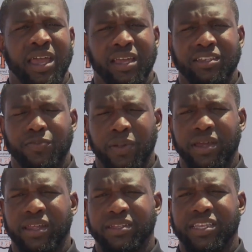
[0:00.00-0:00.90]
and just
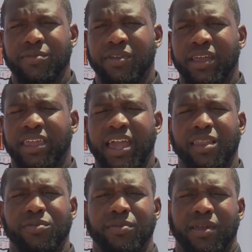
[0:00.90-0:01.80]
playing that team of that
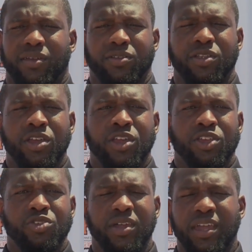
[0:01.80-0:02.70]
caliber, man.
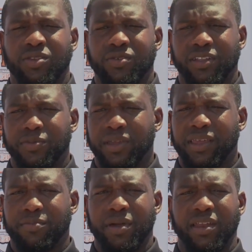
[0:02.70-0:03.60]
You can't do nothing but
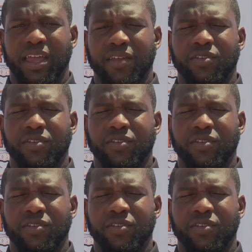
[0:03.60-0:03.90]
get better.